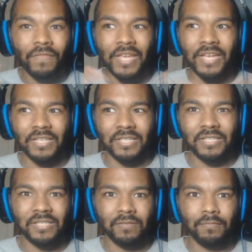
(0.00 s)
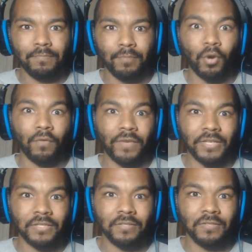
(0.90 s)
is perfect.
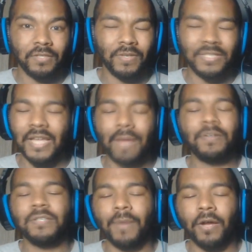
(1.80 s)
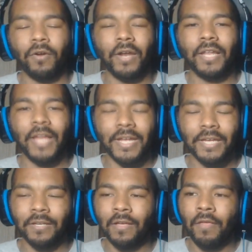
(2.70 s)
So it's damn near spot on. I like
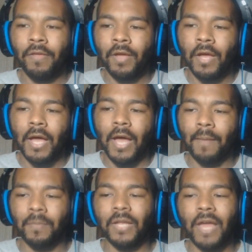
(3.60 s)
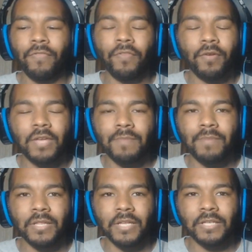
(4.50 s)
it. I'm glad that they're
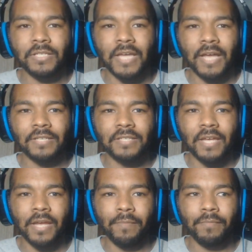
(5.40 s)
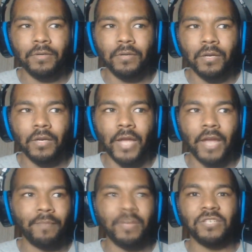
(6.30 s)
keeping the exact same
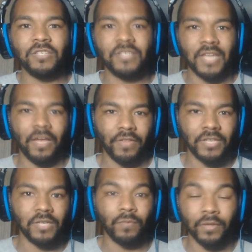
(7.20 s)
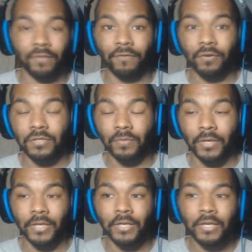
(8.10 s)
animation style they did with the first
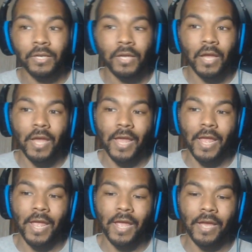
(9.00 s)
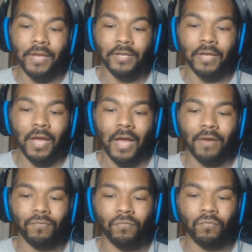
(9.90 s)
one, and I
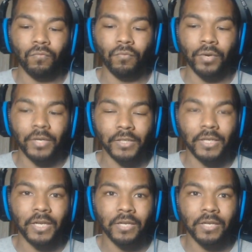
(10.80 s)
really